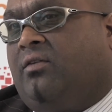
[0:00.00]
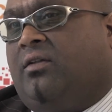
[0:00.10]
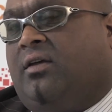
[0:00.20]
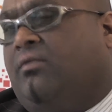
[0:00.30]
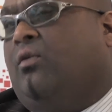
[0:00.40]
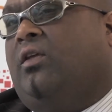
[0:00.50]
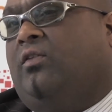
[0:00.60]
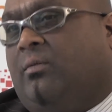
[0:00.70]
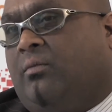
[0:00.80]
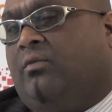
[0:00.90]
so therefore
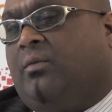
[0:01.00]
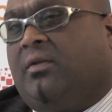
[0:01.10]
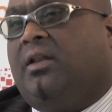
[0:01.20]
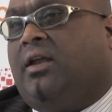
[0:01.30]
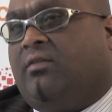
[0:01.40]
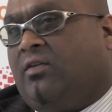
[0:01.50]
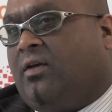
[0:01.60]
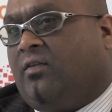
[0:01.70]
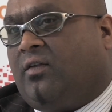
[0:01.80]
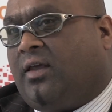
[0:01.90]
there's some clear
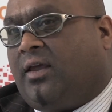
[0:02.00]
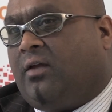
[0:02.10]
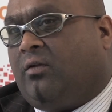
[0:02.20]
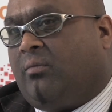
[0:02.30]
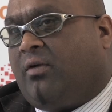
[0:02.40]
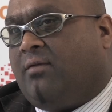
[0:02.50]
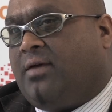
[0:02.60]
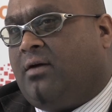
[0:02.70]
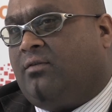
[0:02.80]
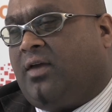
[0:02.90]
returns that they get on the
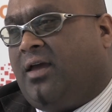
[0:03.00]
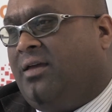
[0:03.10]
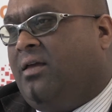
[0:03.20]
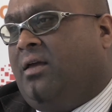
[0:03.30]
private healthcare.